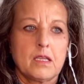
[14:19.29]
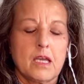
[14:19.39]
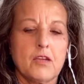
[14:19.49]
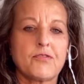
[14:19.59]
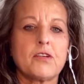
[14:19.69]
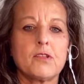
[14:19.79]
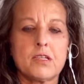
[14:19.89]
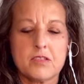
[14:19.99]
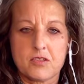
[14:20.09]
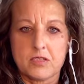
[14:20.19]
if there
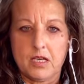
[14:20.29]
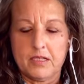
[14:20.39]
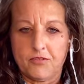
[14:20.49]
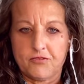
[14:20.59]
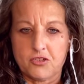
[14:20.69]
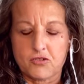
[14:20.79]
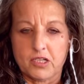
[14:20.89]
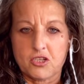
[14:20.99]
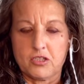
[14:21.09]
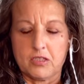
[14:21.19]
is enough
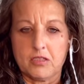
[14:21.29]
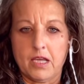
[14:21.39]
destruction